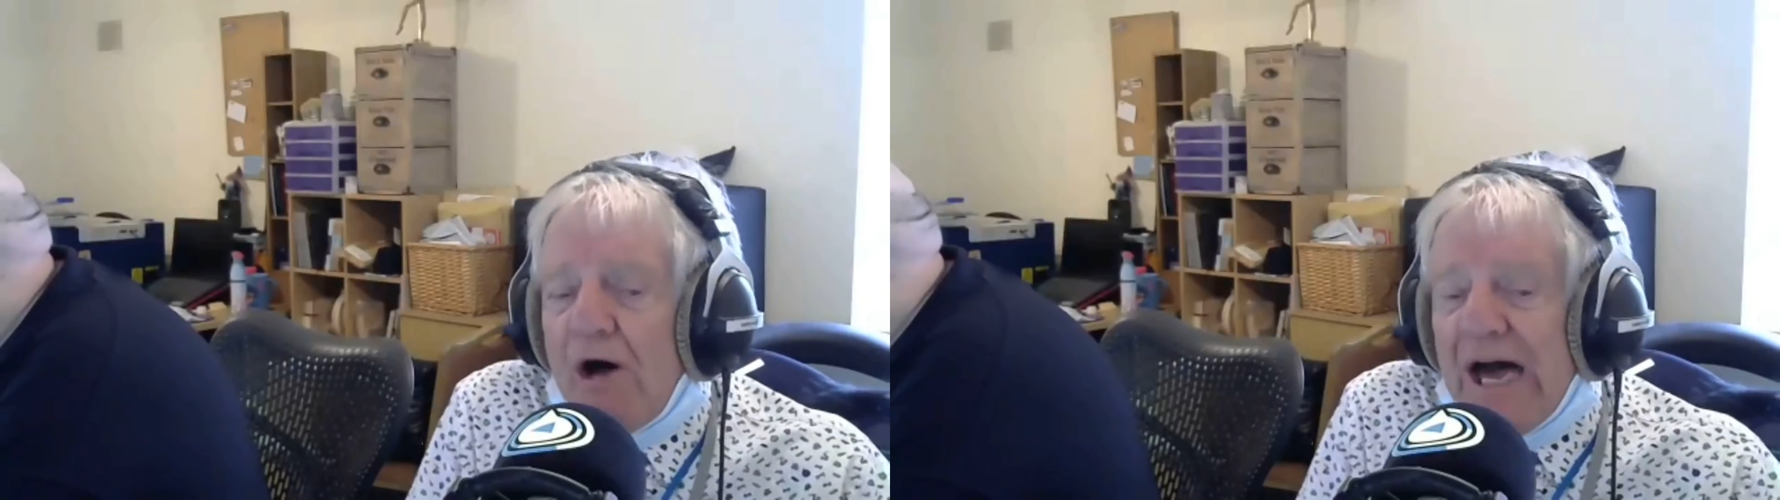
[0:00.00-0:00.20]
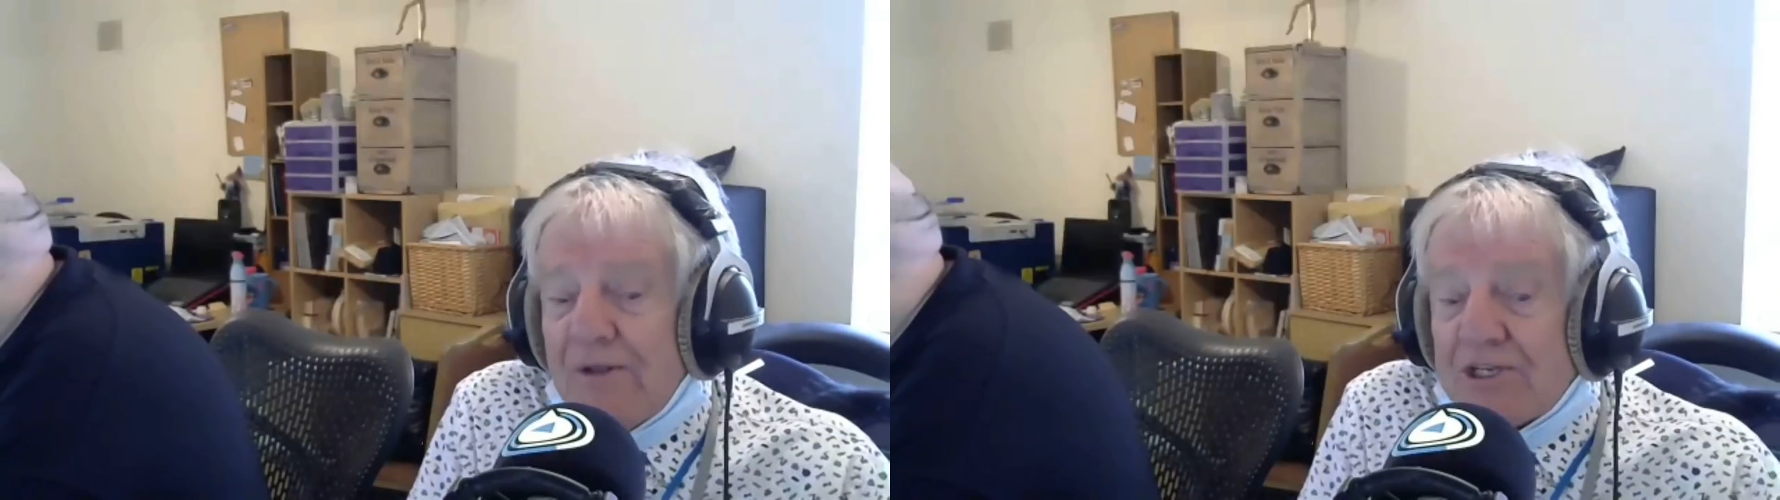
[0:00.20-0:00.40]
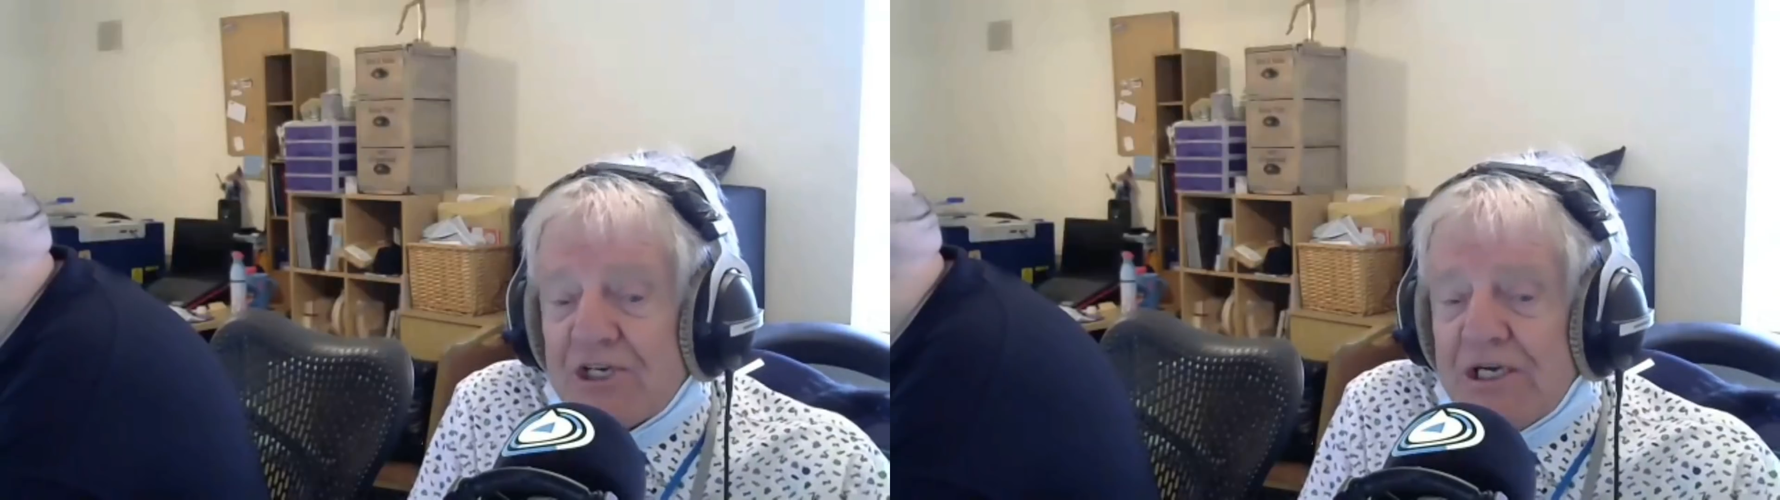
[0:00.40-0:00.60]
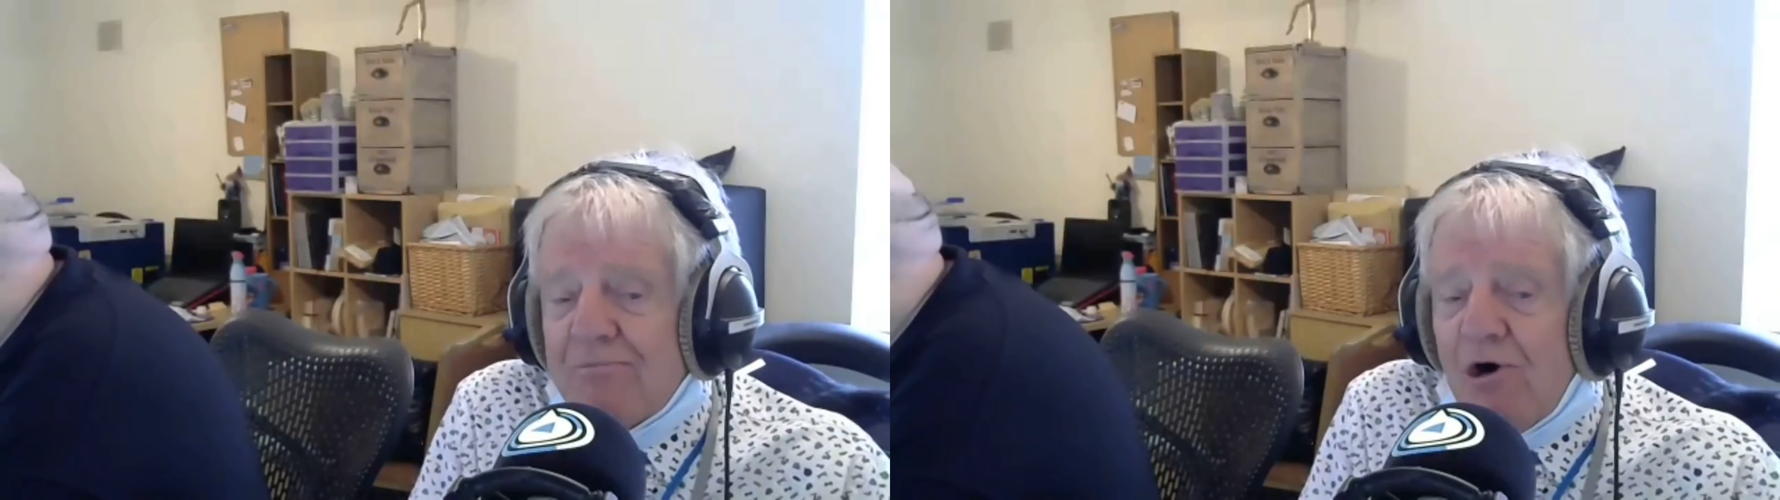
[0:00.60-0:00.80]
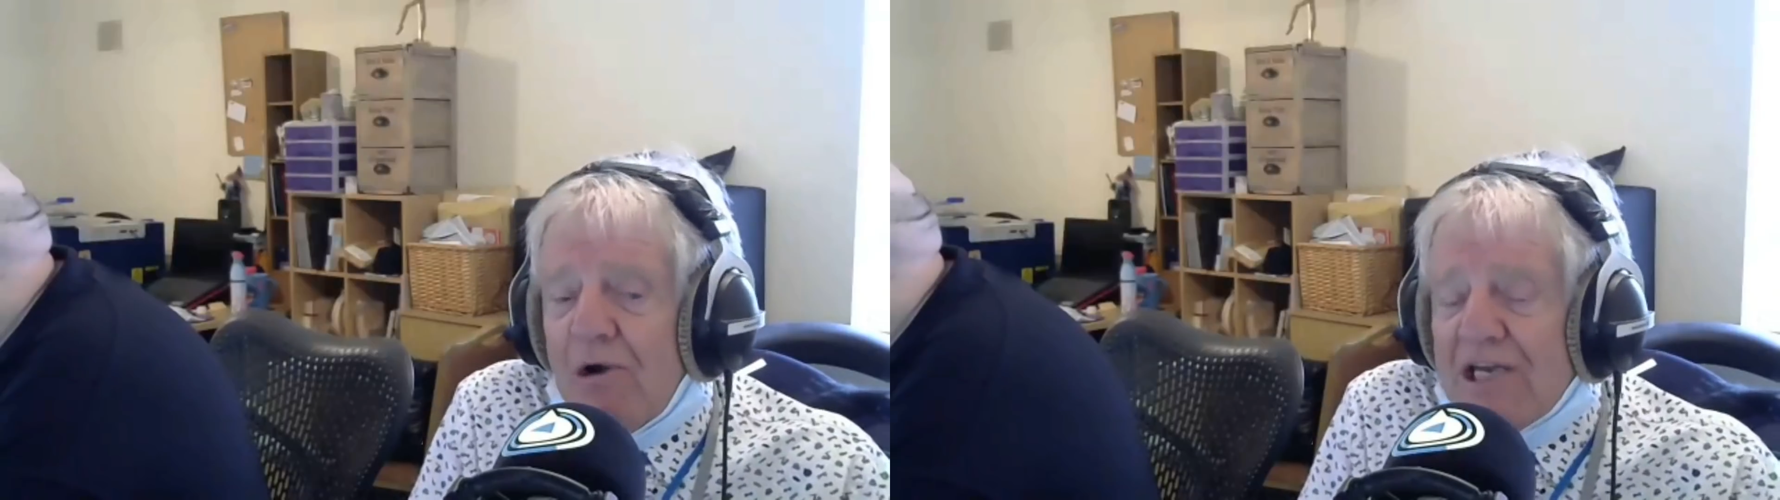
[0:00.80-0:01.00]
and the team
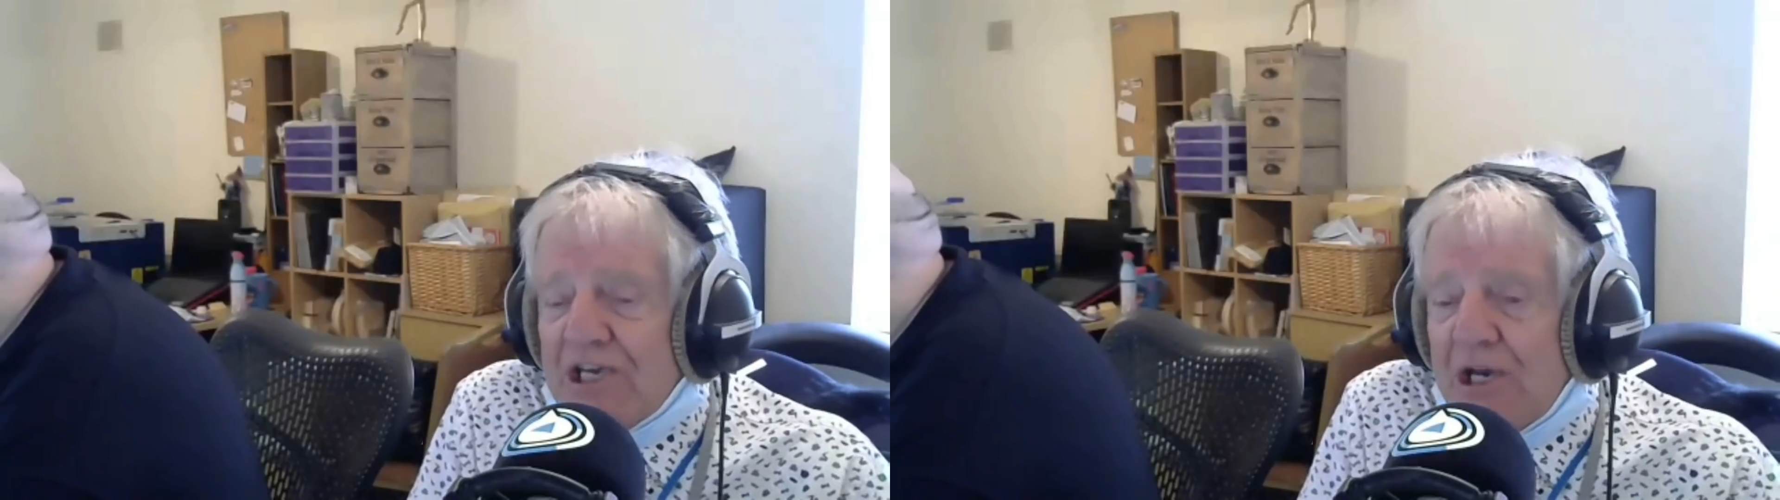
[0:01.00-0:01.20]
are asking